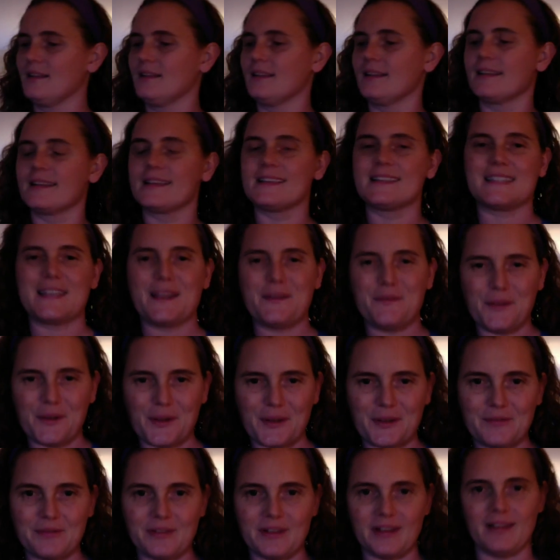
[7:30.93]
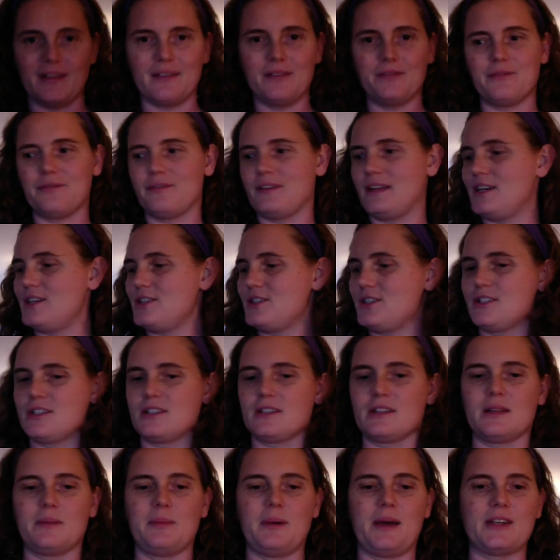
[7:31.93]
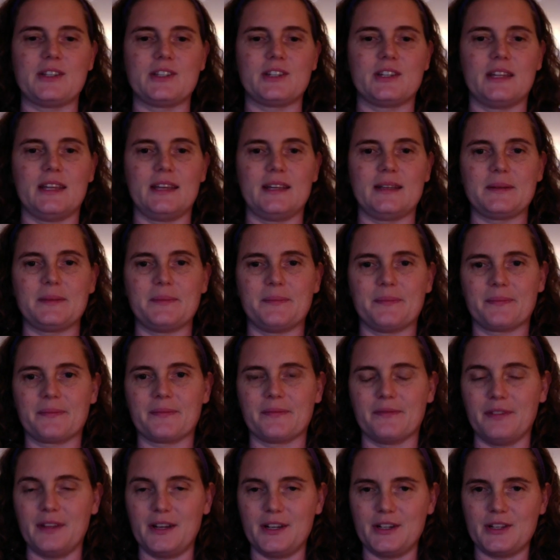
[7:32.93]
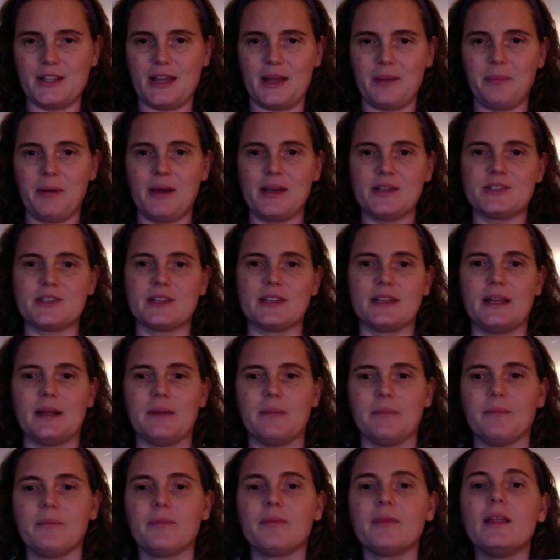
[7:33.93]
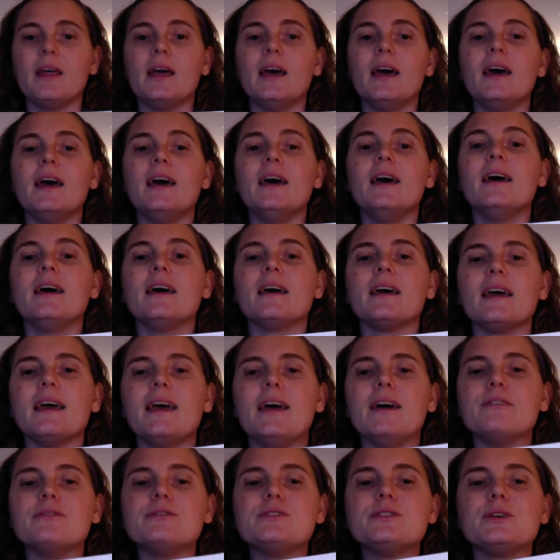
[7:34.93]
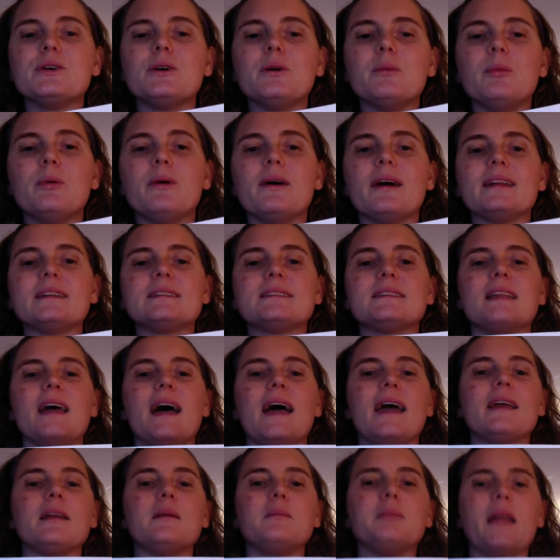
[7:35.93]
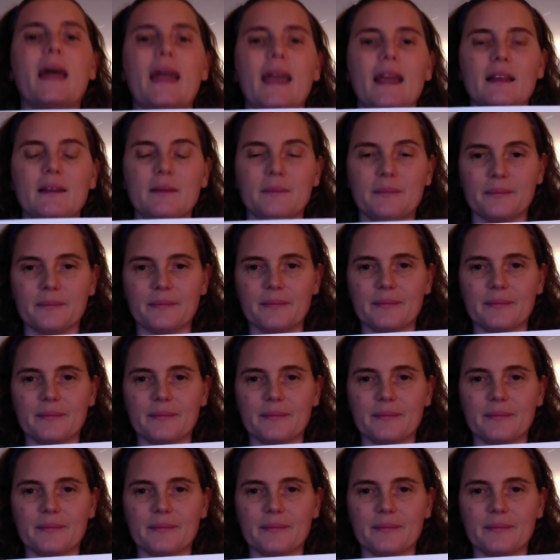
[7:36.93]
See if you can finish the postulate. Finish that postulate. If 2 points lie in a plane,